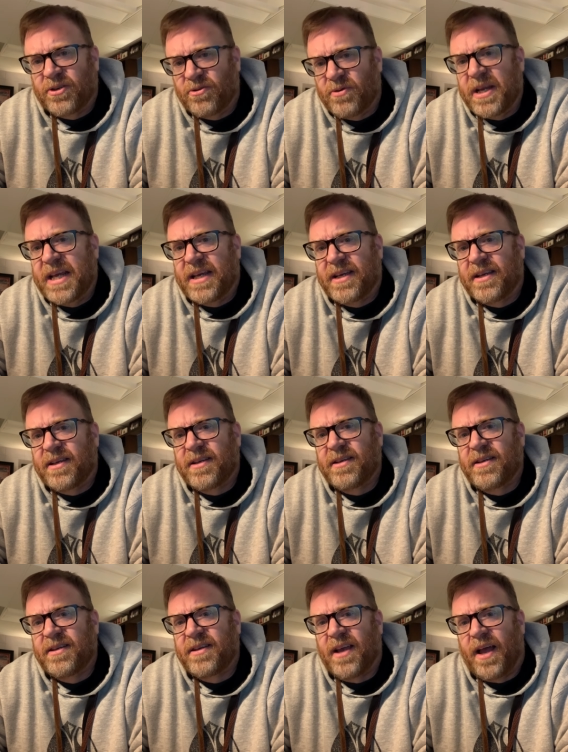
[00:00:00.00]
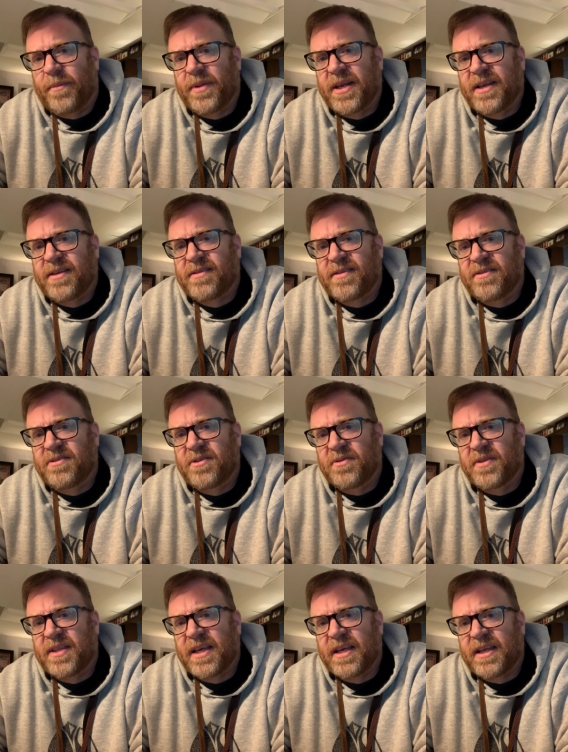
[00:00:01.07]
Greek comedy to
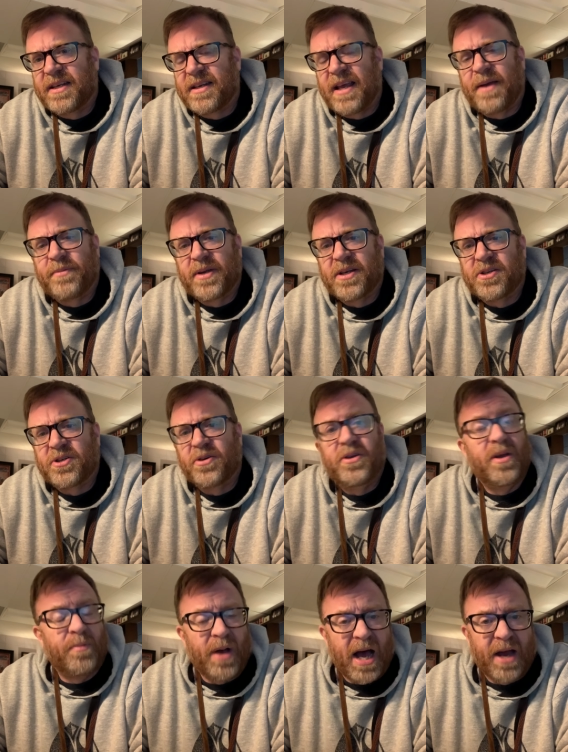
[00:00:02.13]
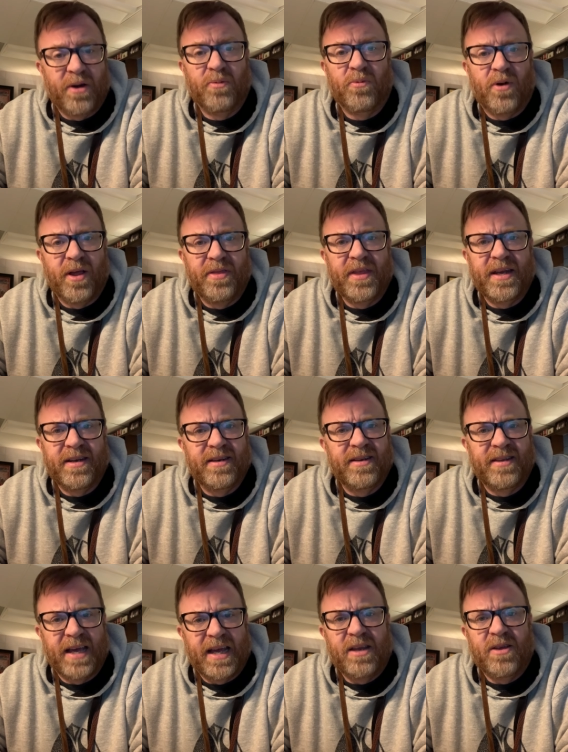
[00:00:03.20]
do that. I'm going to show you a modern one that,
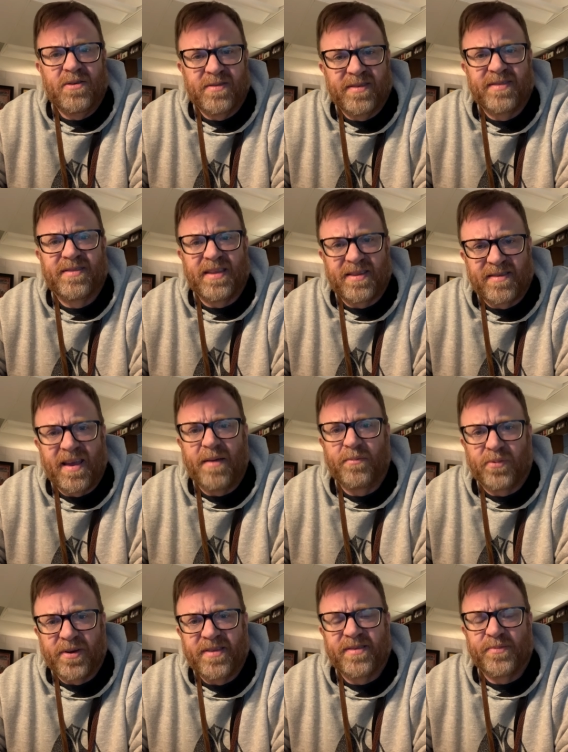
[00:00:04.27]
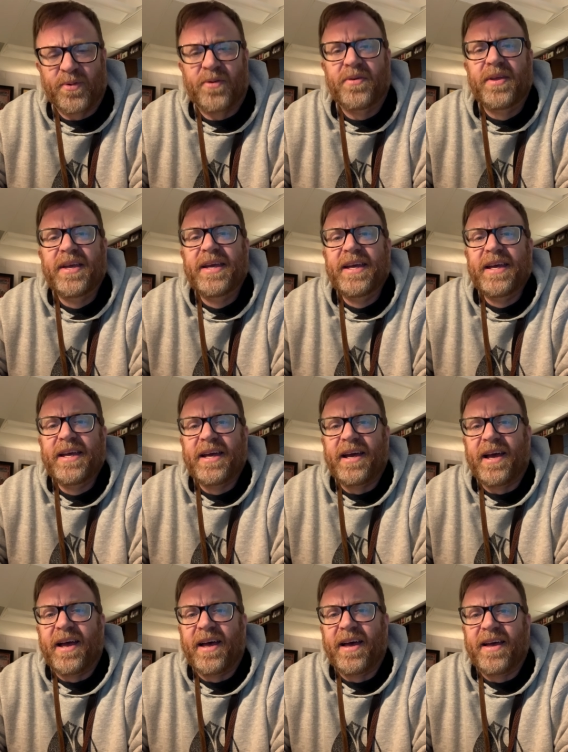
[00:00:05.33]
that uses the same principle.
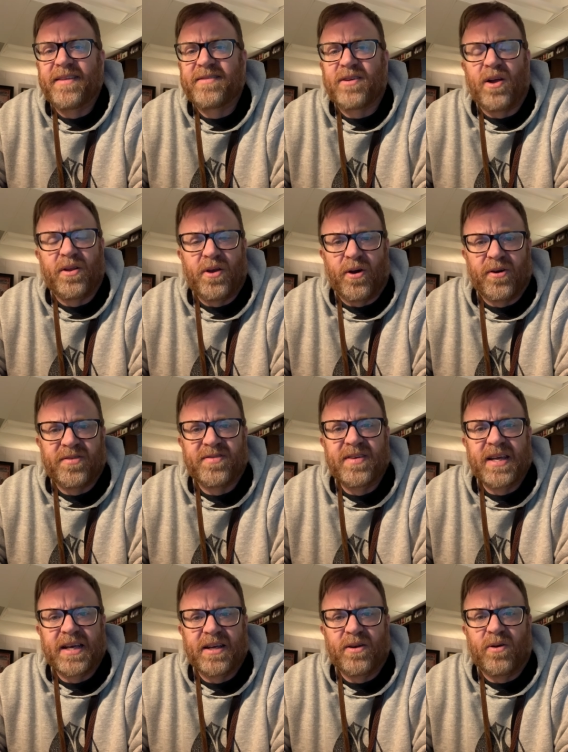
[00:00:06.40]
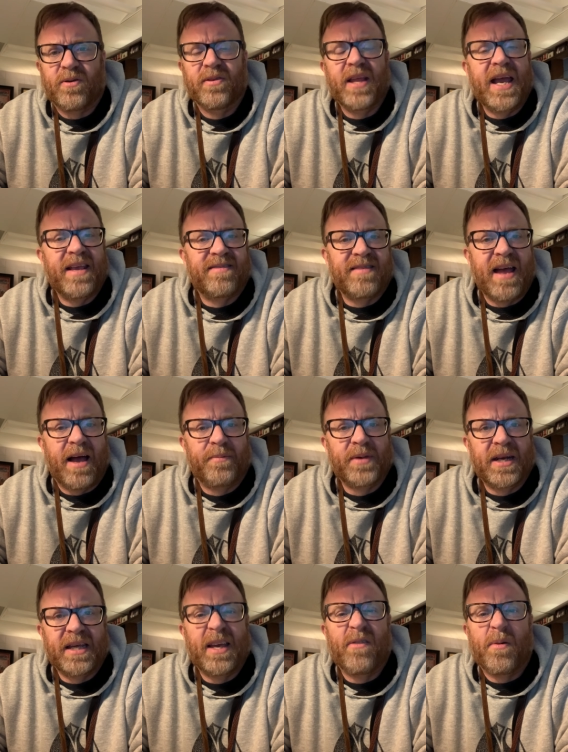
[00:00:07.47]
Uh, it's called Arsenic and Old Lace. Now, I'm
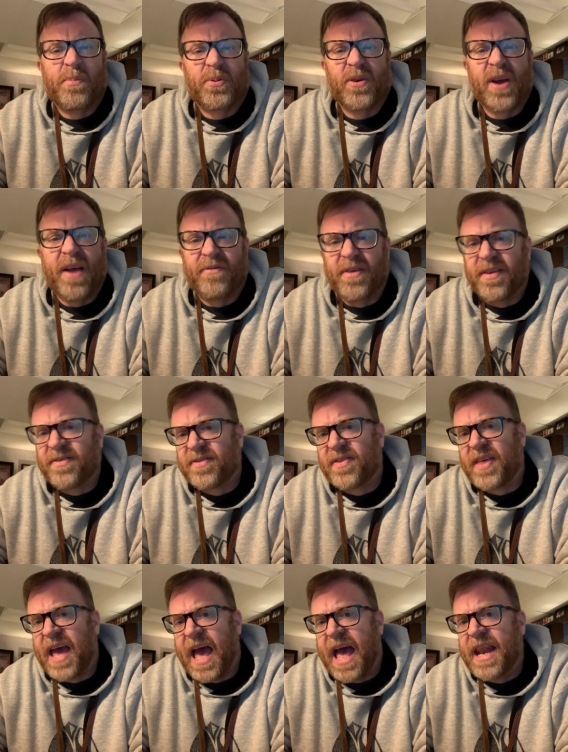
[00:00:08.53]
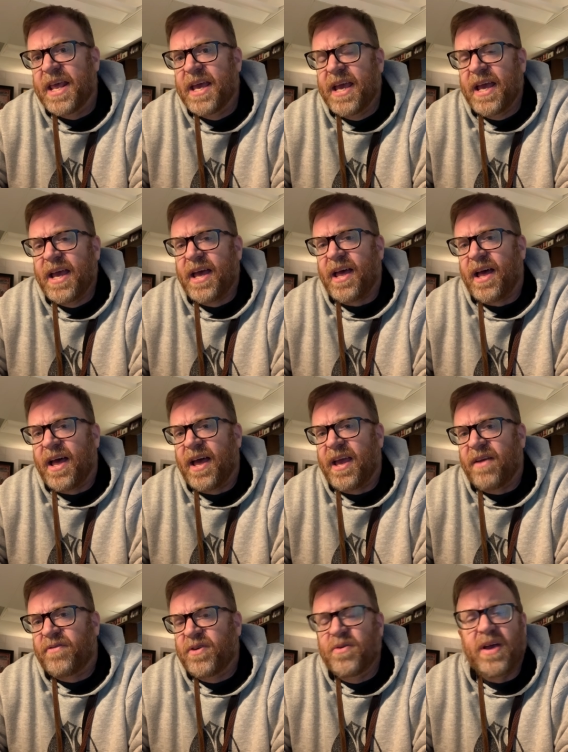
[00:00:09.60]
going to give a preface that uh,
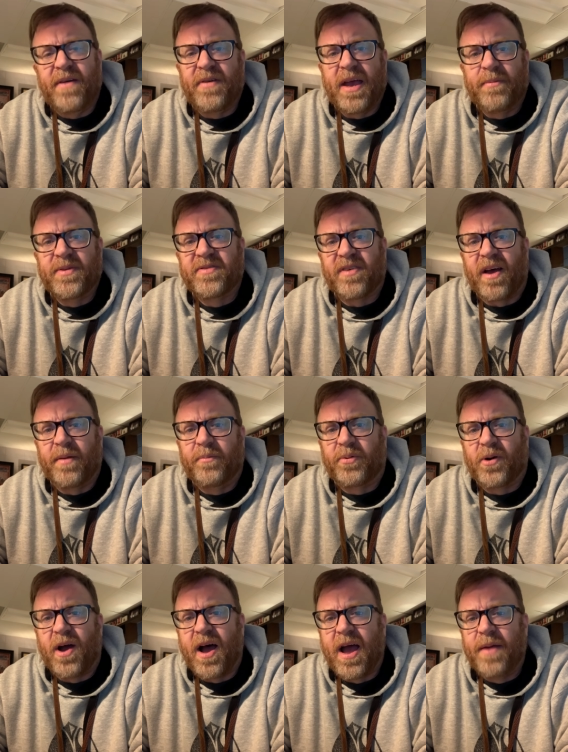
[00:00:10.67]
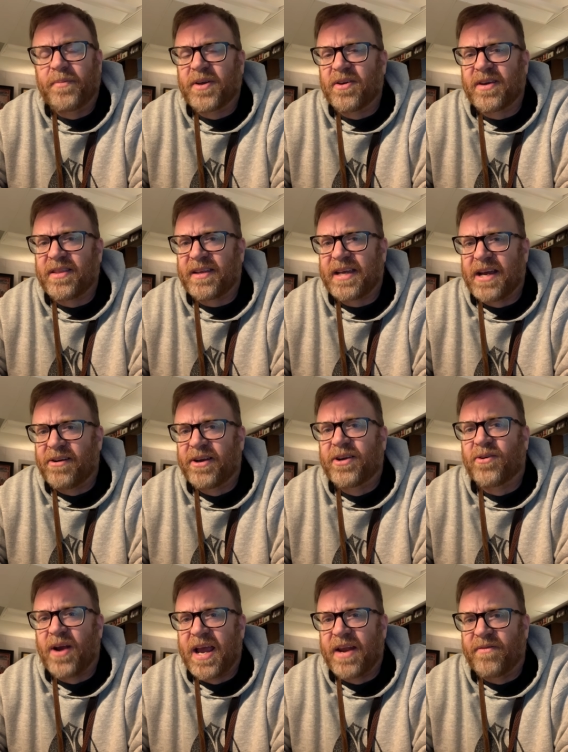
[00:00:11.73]
if you have Amazon Prime, go get the Cary
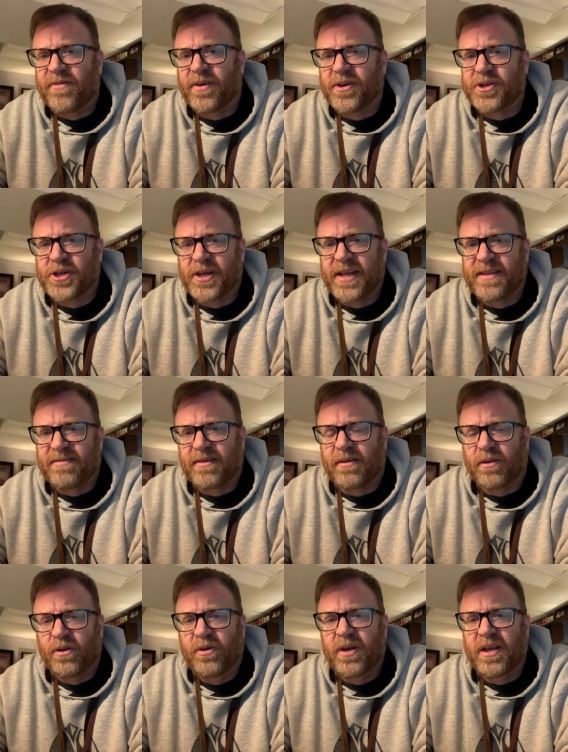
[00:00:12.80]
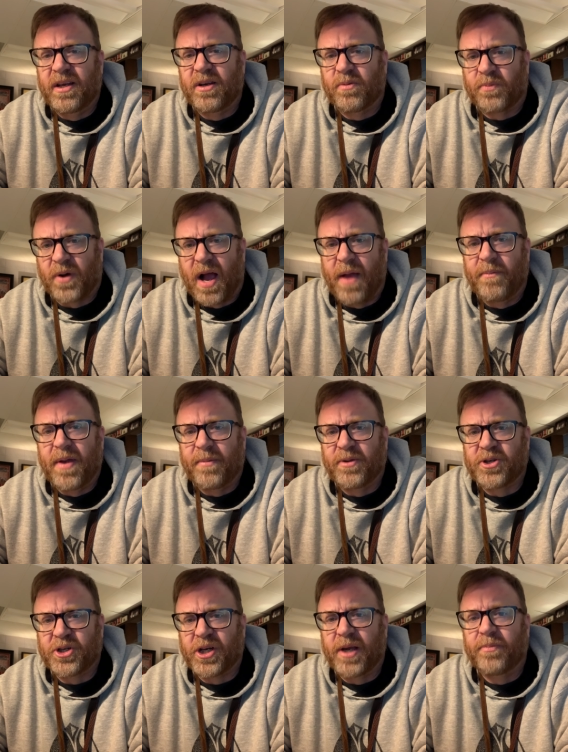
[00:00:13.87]
Grant version. It's included in your Prime
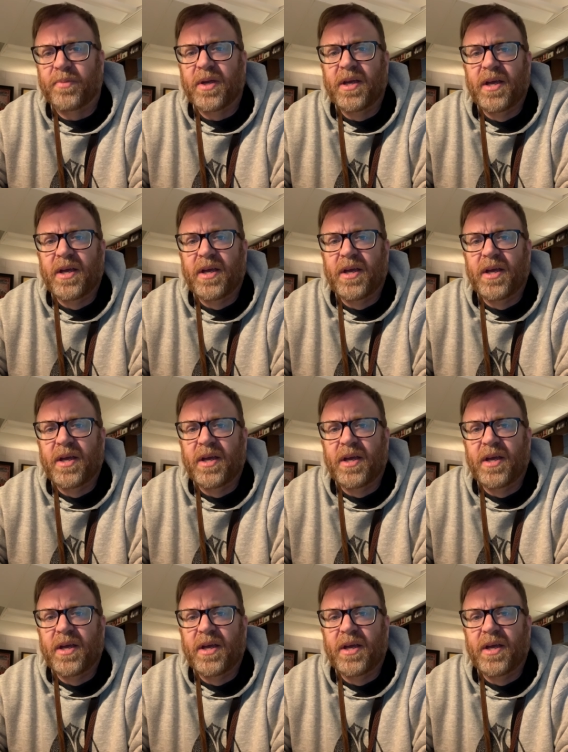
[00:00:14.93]
membership.